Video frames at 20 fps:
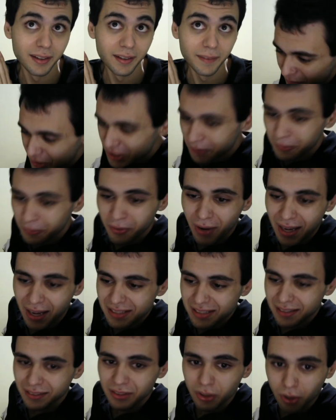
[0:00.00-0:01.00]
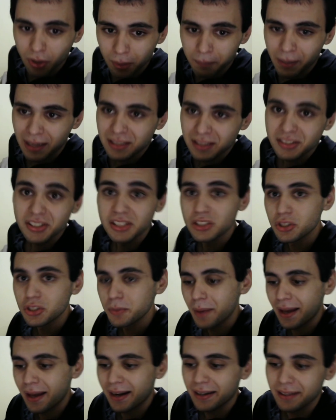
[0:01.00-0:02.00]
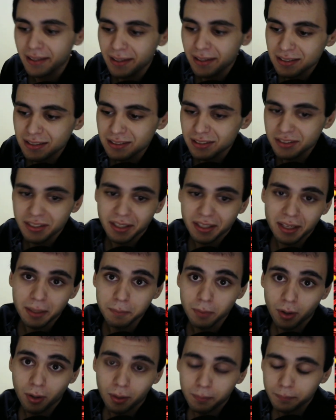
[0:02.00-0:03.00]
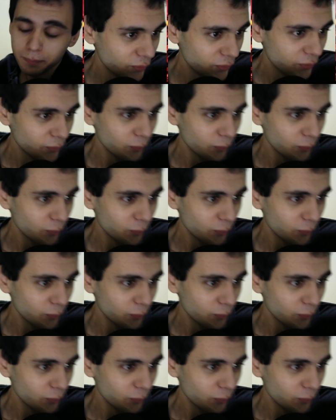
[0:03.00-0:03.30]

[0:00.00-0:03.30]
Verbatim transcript: Summarizing, the Combine sees humanity as a ticking bomb.